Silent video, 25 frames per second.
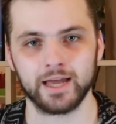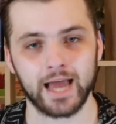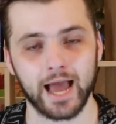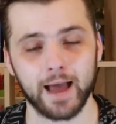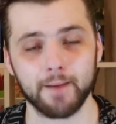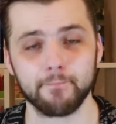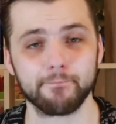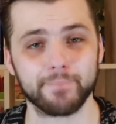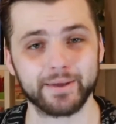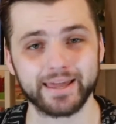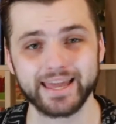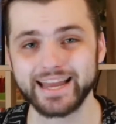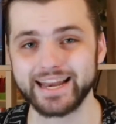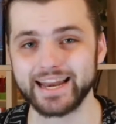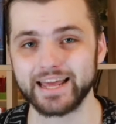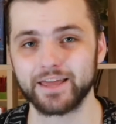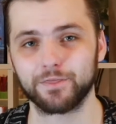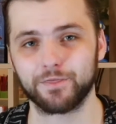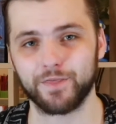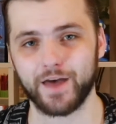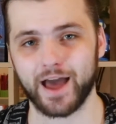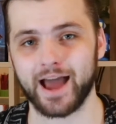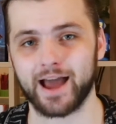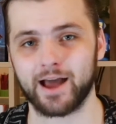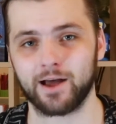and beginning
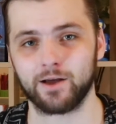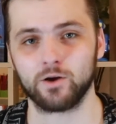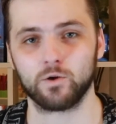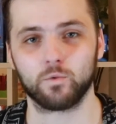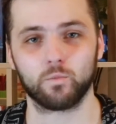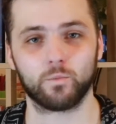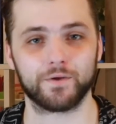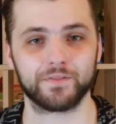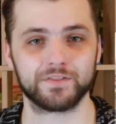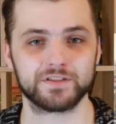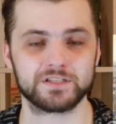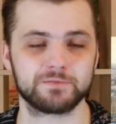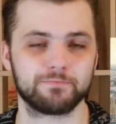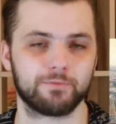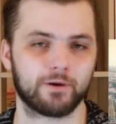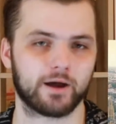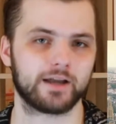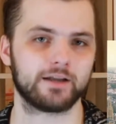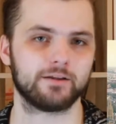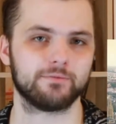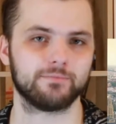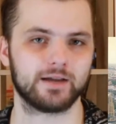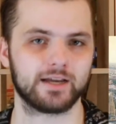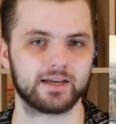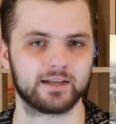that with
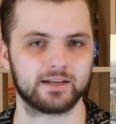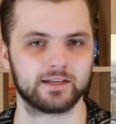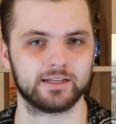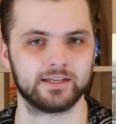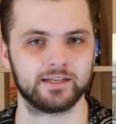Spider-Man.